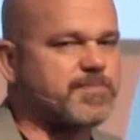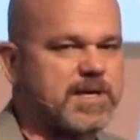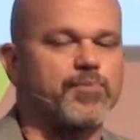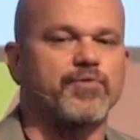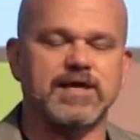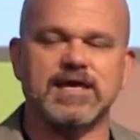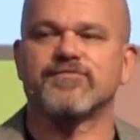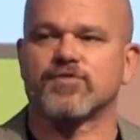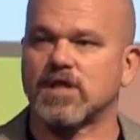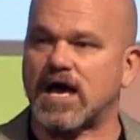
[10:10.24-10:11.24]
people that
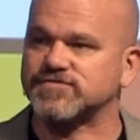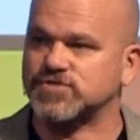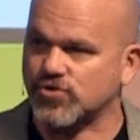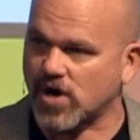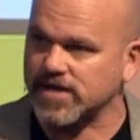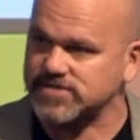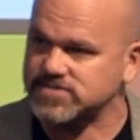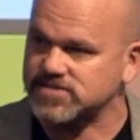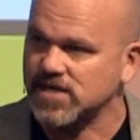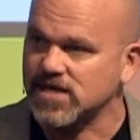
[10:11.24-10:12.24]
gave their lives to
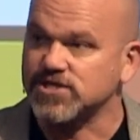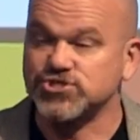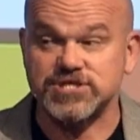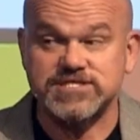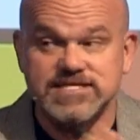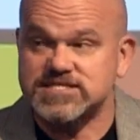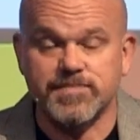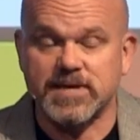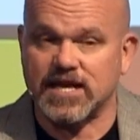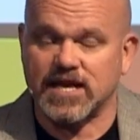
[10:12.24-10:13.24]
Christ just since the
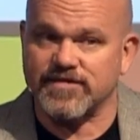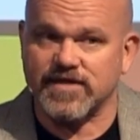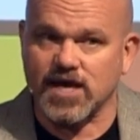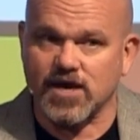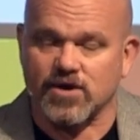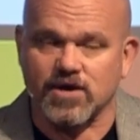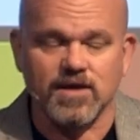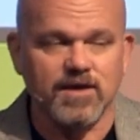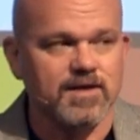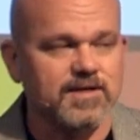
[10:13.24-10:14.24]
beginning of the year.
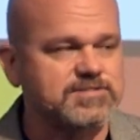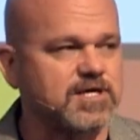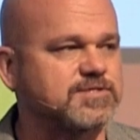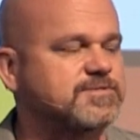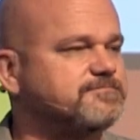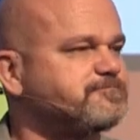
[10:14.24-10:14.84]
It's awesome.